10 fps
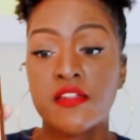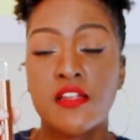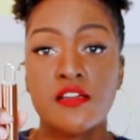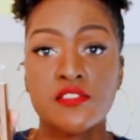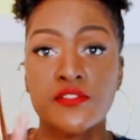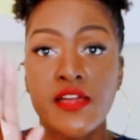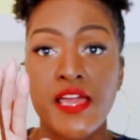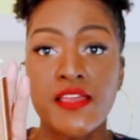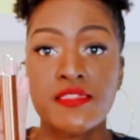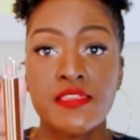It also
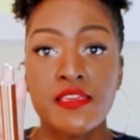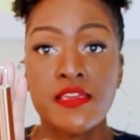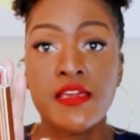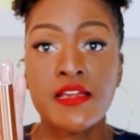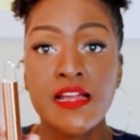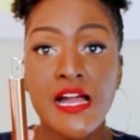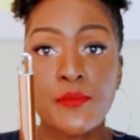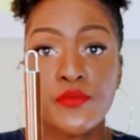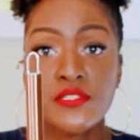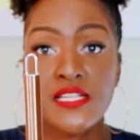had the
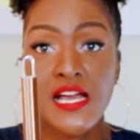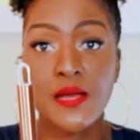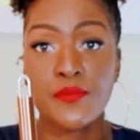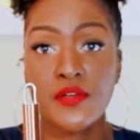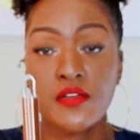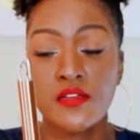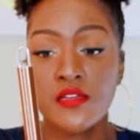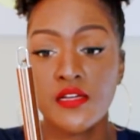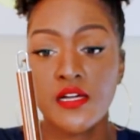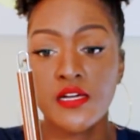copper top
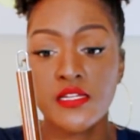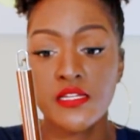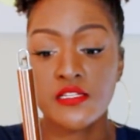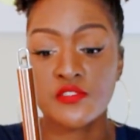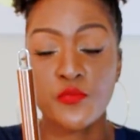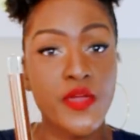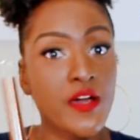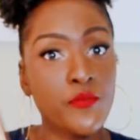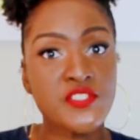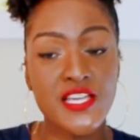on it as
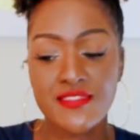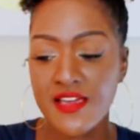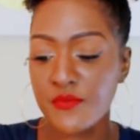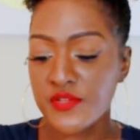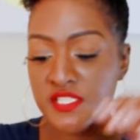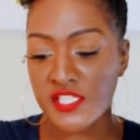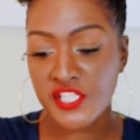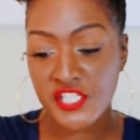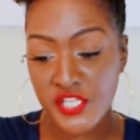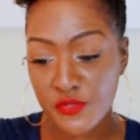well, which I thought was
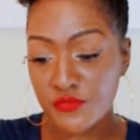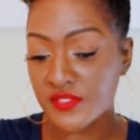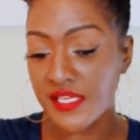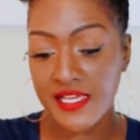cute.